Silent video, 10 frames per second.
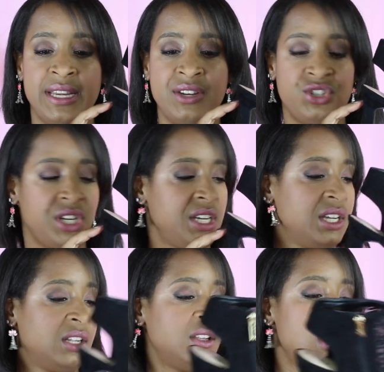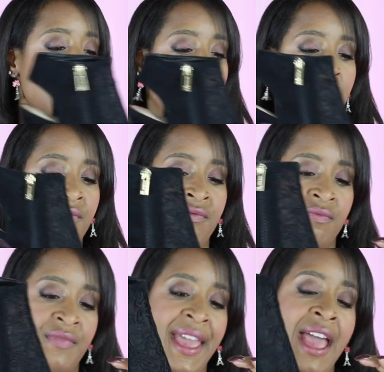inch heel,
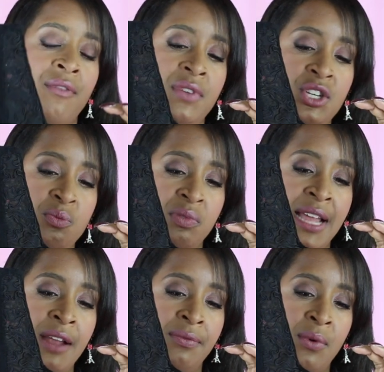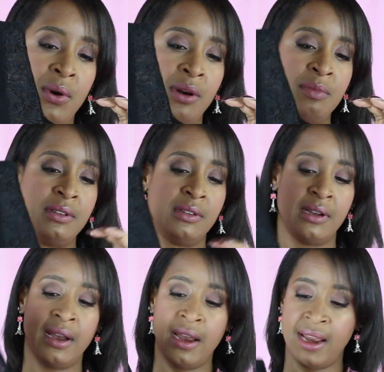half inch platform.
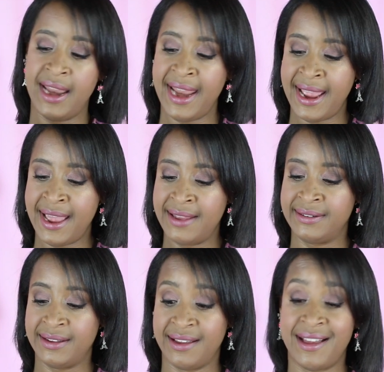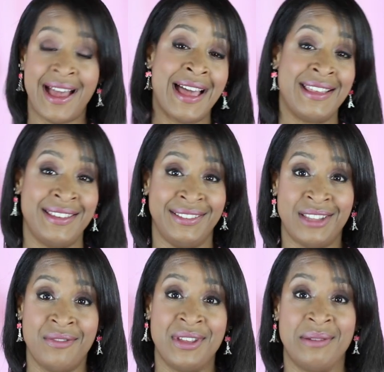And I
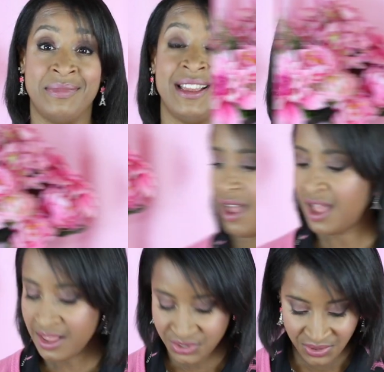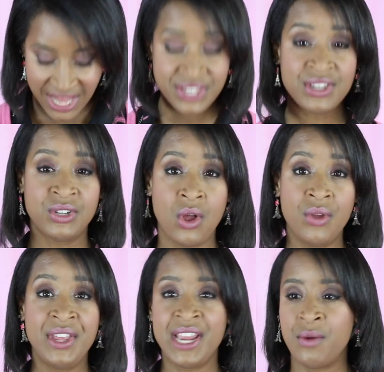love them. Ah, so that's the
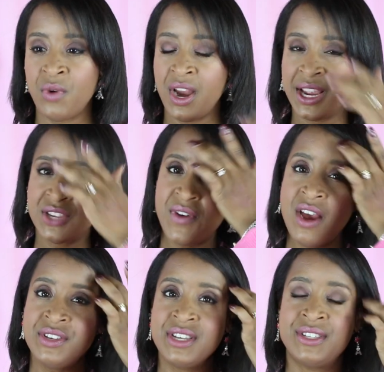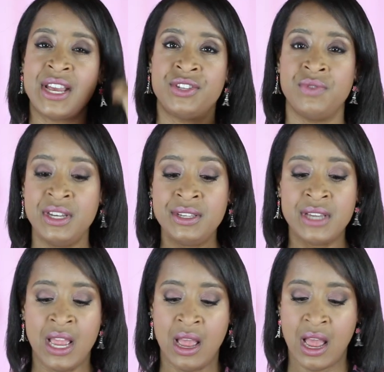clothing I'm wearing. As far as
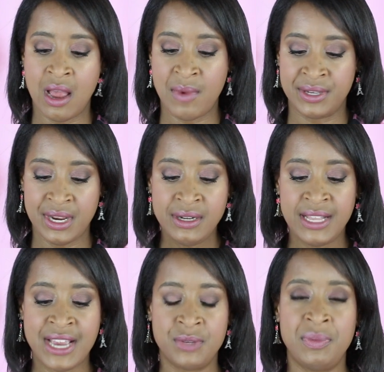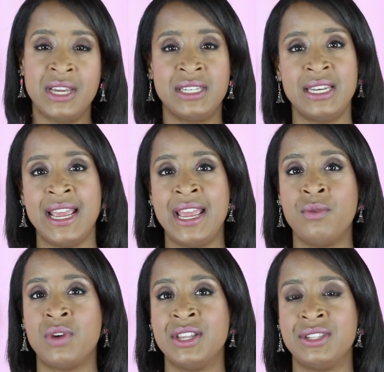accessories, uh, my sunglass pick today
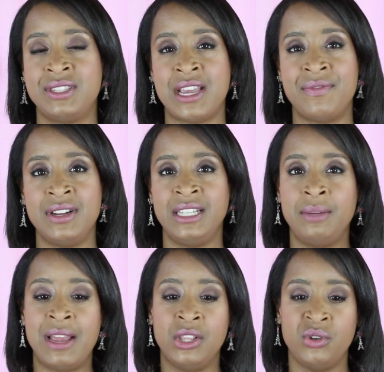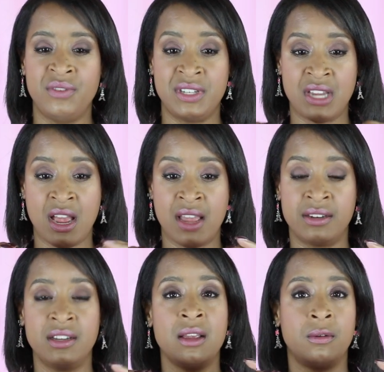was definitely my Louis
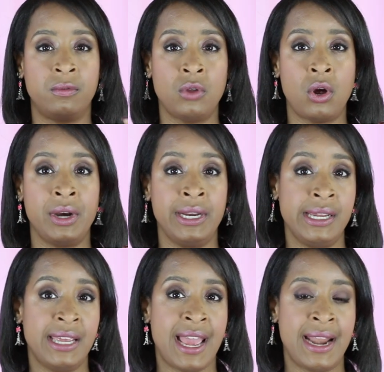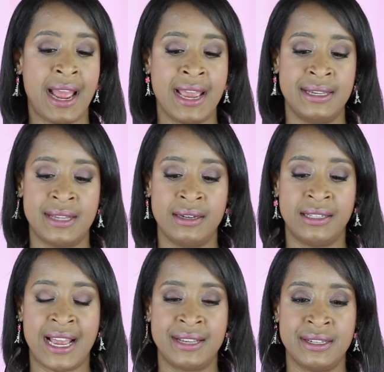Vuitton Flory cat eye
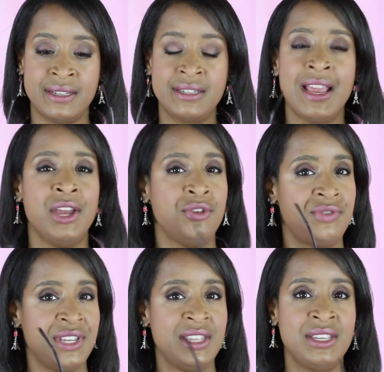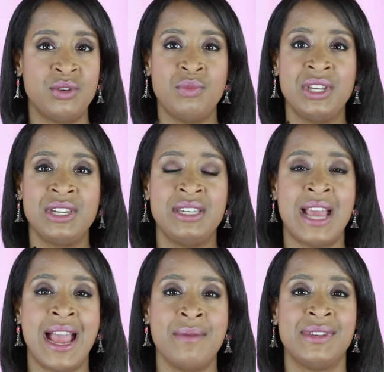sunglasses. You've seen these a million
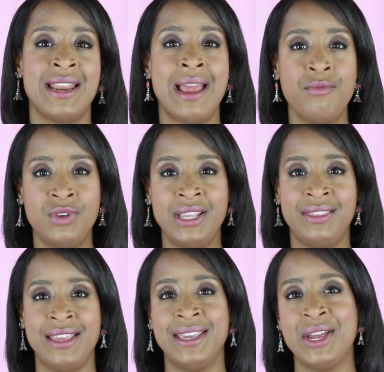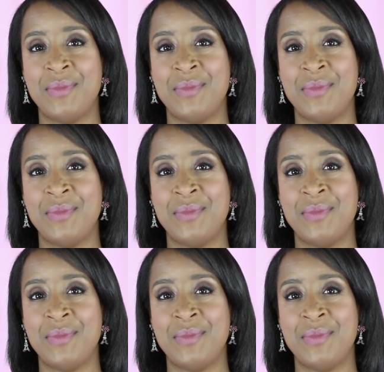times, and I'm really thinking